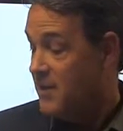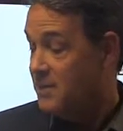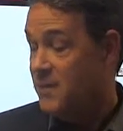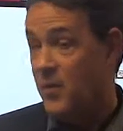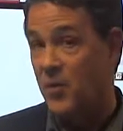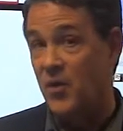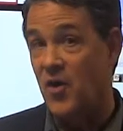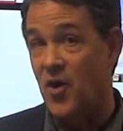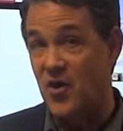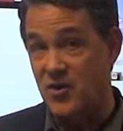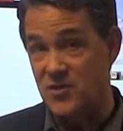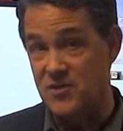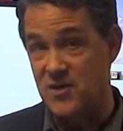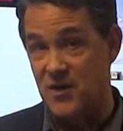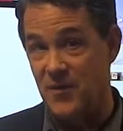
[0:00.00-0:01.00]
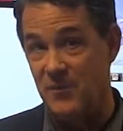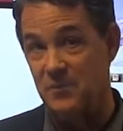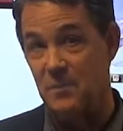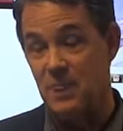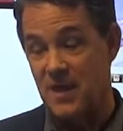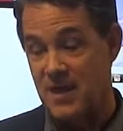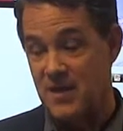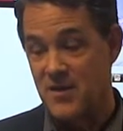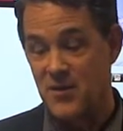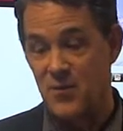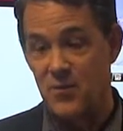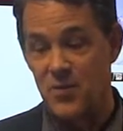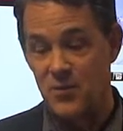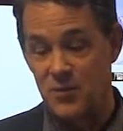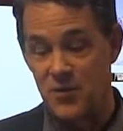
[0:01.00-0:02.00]
But we're
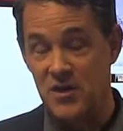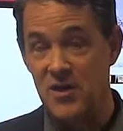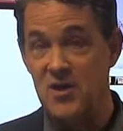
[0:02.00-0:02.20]
going